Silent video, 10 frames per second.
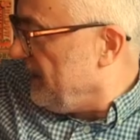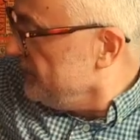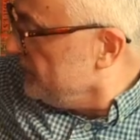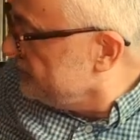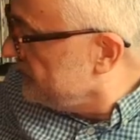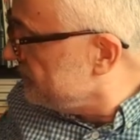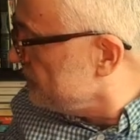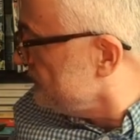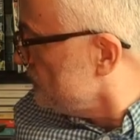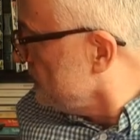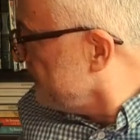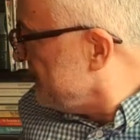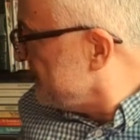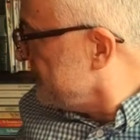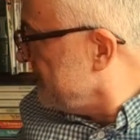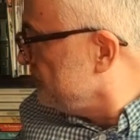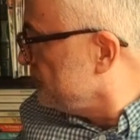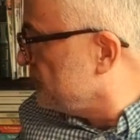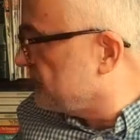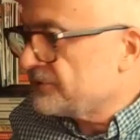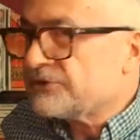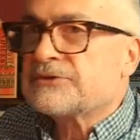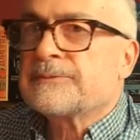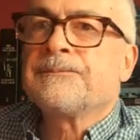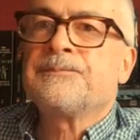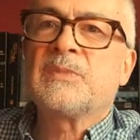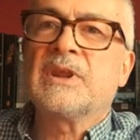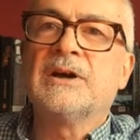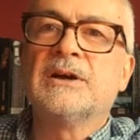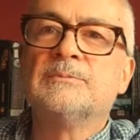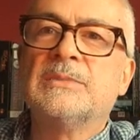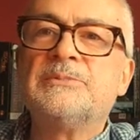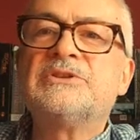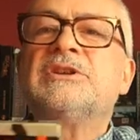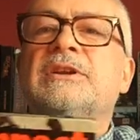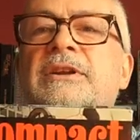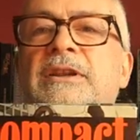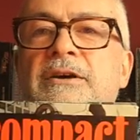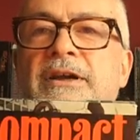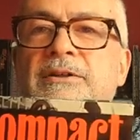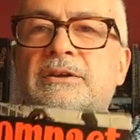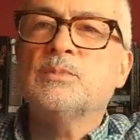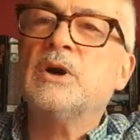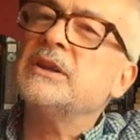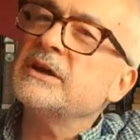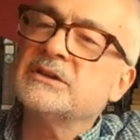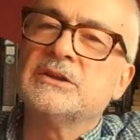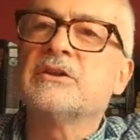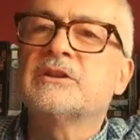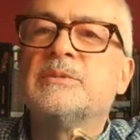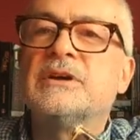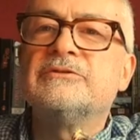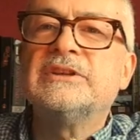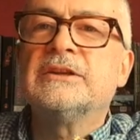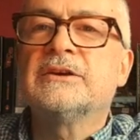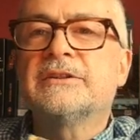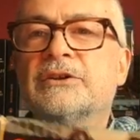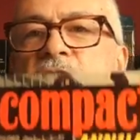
an overview of all of their tie-in books. Um, I particularly like the, I like a lot of them. I really like the